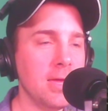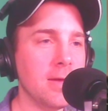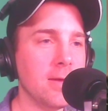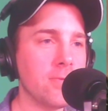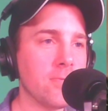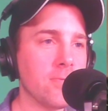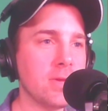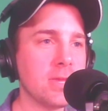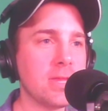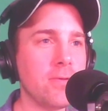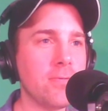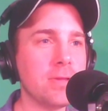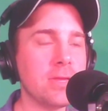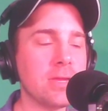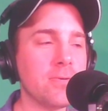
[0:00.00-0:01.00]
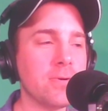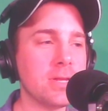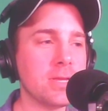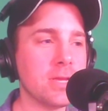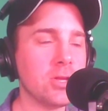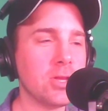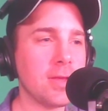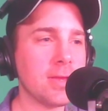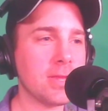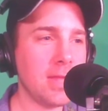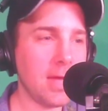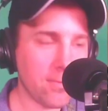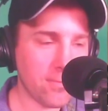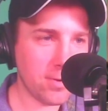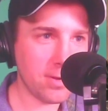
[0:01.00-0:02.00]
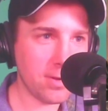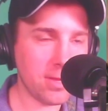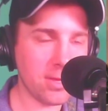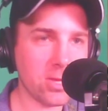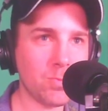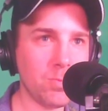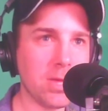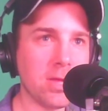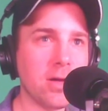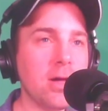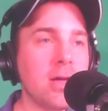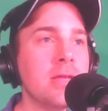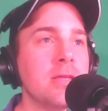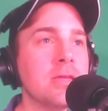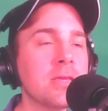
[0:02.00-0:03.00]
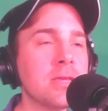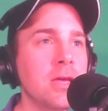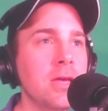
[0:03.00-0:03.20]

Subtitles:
And the reason I would want to suggest that one is because